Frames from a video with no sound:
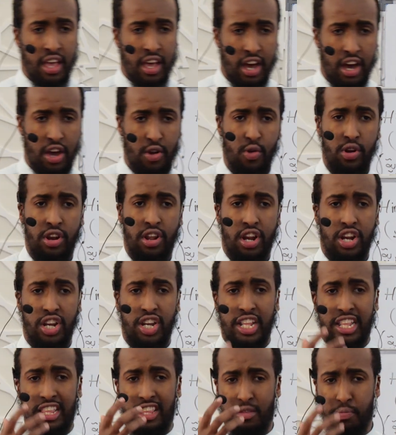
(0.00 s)
Harun
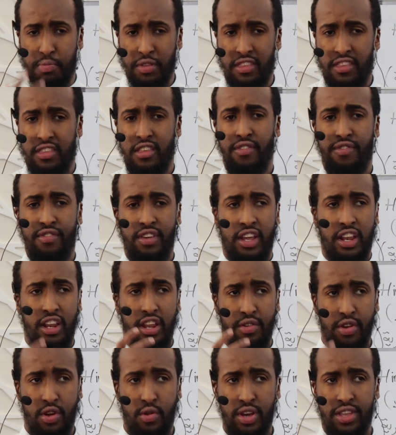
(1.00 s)
al-Rashid
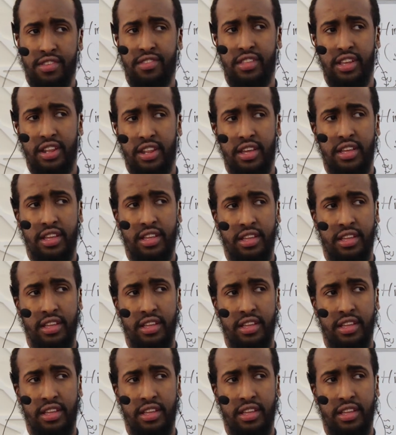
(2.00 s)
specifically requested